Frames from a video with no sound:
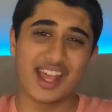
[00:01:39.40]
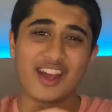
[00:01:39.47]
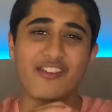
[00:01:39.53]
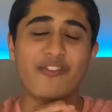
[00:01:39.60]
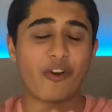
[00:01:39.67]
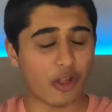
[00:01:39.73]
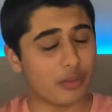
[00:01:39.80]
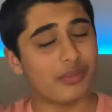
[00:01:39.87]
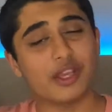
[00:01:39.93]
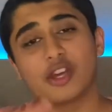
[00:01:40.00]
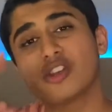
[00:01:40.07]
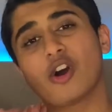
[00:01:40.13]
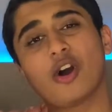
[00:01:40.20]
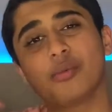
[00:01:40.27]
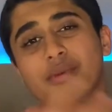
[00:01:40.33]
follow me on
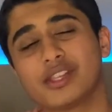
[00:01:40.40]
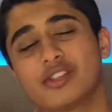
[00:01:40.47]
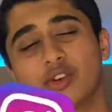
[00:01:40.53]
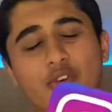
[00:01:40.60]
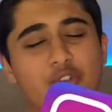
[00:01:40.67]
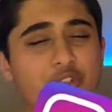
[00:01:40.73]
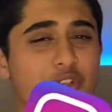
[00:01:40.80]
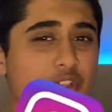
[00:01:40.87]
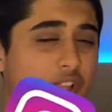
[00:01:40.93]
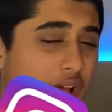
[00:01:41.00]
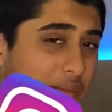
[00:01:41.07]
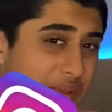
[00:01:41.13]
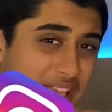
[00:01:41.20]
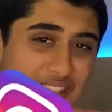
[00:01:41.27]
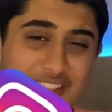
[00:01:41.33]
all my socials, on
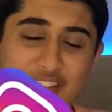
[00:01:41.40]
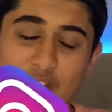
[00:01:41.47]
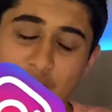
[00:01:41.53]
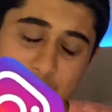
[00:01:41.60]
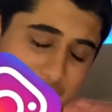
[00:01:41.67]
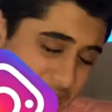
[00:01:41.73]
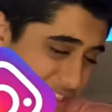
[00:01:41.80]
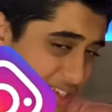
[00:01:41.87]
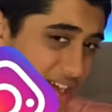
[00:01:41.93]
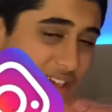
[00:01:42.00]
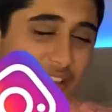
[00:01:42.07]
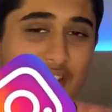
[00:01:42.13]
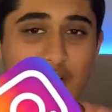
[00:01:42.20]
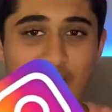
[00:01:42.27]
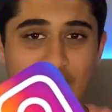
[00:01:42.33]
my Instagram, TikTok,
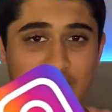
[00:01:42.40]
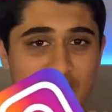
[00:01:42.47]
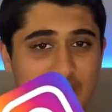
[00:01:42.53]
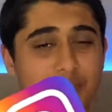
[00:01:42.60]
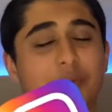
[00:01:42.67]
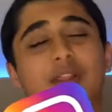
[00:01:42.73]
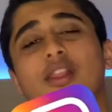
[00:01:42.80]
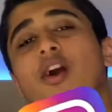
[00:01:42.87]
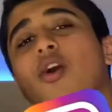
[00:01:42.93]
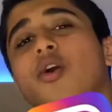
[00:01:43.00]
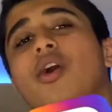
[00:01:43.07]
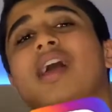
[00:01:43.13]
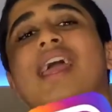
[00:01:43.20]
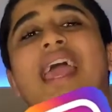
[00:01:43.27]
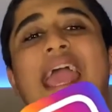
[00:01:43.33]
they're all linked below,
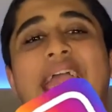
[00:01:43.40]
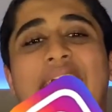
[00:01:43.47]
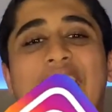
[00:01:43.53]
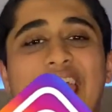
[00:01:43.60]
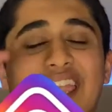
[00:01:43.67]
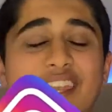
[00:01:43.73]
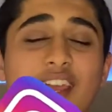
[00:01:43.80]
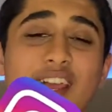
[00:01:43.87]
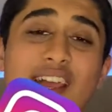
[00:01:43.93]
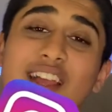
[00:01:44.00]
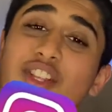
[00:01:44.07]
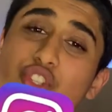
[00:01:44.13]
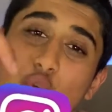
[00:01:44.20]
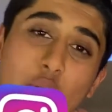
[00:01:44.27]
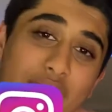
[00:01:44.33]
and
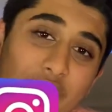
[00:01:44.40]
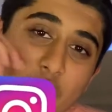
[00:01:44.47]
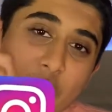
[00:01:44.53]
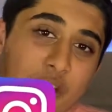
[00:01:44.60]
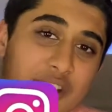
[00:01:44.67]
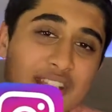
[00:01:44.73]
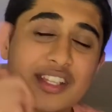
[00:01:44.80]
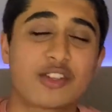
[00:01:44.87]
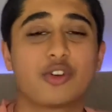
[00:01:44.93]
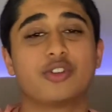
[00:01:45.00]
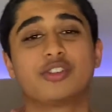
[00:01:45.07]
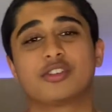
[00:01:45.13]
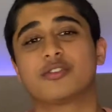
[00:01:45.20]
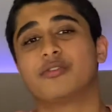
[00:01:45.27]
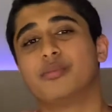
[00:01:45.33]
join our Discord
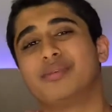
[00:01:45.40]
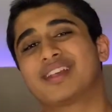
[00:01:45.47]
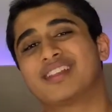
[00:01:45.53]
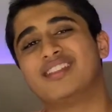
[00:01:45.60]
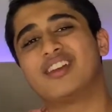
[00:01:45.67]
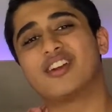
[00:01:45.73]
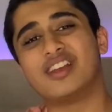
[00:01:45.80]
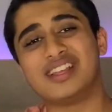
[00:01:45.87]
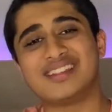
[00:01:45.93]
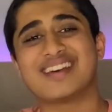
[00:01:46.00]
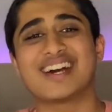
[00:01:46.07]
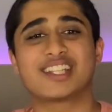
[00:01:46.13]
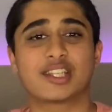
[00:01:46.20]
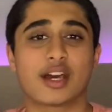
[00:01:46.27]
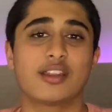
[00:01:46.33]
server because there is
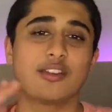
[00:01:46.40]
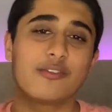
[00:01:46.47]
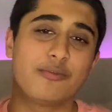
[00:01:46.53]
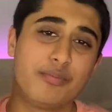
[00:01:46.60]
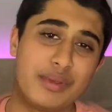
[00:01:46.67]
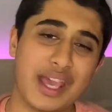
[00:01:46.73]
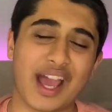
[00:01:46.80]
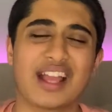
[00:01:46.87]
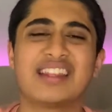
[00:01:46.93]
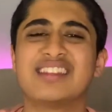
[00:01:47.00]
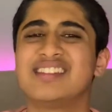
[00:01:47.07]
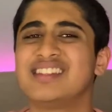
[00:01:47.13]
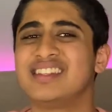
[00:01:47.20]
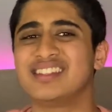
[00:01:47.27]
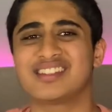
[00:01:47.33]
a ton of behind the
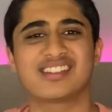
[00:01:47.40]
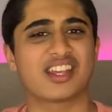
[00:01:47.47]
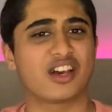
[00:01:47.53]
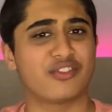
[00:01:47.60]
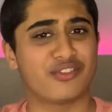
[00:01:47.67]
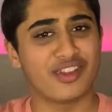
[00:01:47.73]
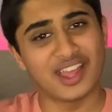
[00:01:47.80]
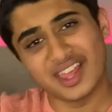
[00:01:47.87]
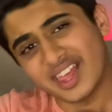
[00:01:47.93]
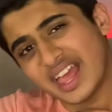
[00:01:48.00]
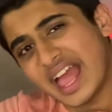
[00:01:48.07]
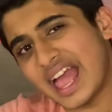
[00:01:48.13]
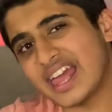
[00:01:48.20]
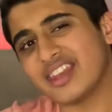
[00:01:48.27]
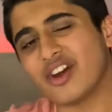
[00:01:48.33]
scenes stuff
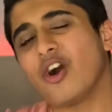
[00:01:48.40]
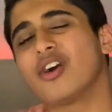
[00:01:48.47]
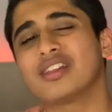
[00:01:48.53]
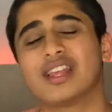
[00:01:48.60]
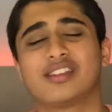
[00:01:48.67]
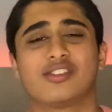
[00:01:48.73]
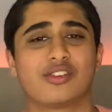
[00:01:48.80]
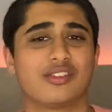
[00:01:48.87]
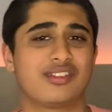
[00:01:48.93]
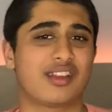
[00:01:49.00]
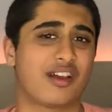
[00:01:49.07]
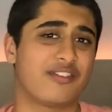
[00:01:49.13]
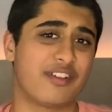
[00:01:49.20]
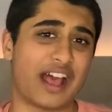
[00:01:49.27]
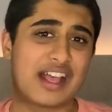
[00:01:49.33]
and all that sort of
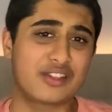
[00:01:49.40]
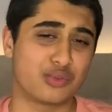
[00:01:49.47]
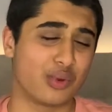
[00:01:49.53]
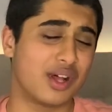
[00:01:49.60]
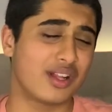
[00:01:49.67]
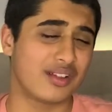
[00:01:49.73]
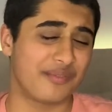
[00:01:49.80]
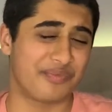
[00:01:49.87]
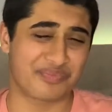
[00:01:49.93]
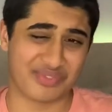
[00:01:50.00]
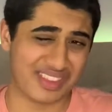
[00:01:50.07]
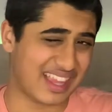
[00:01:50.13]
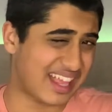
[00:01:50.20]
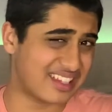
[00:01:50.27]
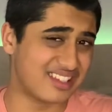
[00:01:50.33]
stuff as well.
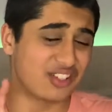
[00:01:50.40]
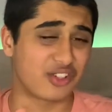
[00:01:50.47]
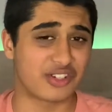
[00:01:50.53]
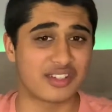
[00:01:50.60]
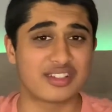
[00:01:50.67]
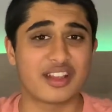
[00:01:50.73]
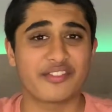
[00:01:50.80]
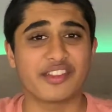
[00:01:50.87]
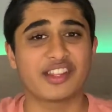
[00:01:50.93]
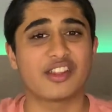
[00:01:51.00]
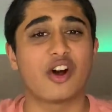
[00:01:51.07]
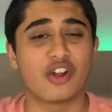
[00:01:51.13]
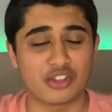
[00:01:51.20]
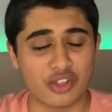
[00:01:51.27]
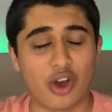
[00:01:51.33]
That sort of stuff is
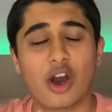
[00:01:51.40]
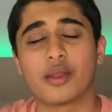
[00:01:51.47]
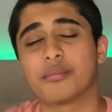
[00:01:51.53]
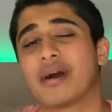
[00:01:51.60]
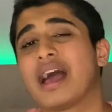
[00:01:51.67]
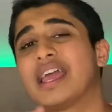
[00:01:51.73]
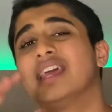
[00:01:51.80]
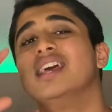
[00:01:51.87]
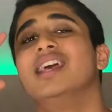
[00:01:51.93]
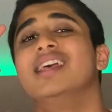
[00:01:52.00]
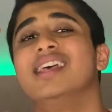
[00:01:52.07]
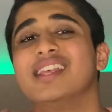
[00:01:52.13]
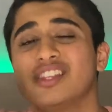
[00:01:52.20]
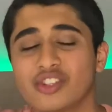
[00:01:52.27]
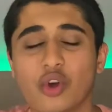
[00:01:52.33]
also on my
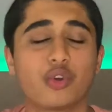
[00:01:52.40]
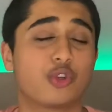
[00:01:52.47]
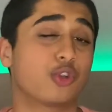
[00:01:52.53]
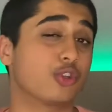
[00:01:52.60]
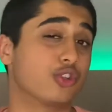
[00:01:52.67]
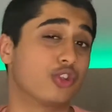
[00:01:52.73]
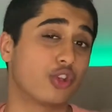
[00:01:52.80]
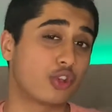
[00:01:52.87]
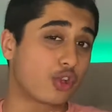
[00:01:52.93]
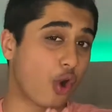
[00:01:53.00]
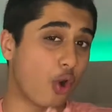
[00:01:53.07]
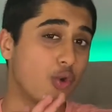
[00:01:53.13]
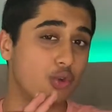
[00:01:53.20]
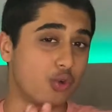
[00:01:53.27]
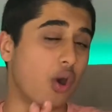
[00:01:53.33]
socials, so
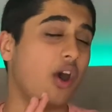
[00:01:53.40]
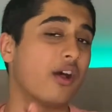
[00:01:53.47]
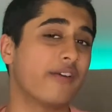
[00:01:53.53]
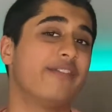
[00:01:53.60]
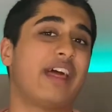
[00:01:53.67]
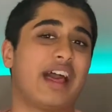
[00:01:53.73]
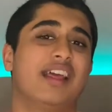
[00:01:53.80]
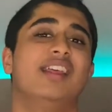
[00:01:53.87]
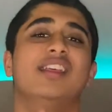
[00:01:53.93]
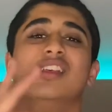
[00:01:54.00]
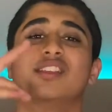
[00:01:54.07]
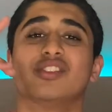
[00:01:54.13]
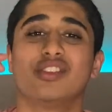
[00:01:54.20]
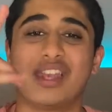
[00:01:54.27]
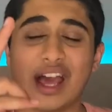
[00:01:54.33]
go do all of that.
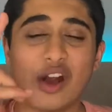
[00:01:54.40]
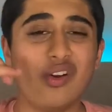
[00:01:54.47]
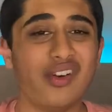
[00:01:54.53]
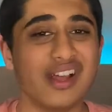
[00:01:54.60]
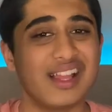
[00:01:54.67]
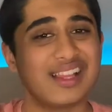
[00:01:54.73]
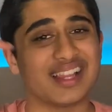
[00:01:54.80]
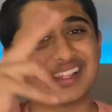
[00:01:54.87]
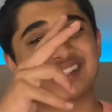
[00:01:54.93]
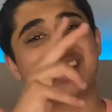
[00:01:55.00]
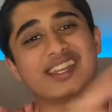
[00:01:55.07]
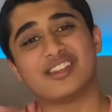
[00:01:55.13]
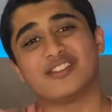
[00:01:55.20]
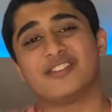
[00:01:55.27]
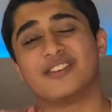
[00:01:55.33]
So now let's
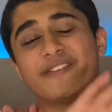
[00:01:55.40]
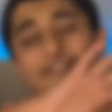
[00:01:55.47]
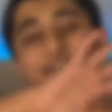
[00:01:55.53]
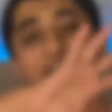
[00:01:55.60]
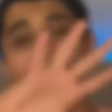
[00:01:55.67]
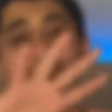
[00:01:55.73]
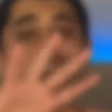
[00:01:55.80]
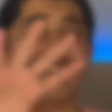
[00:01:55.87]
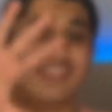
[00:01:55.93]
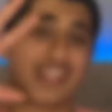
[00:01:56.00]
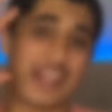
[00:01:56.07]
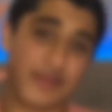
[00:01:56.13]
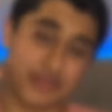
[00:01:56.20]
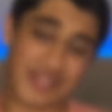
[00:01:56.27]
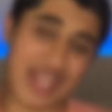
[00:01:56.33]
get into 5
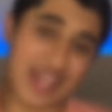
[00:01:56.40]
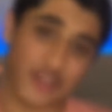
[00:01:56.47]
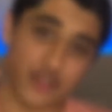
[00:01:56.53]
tips and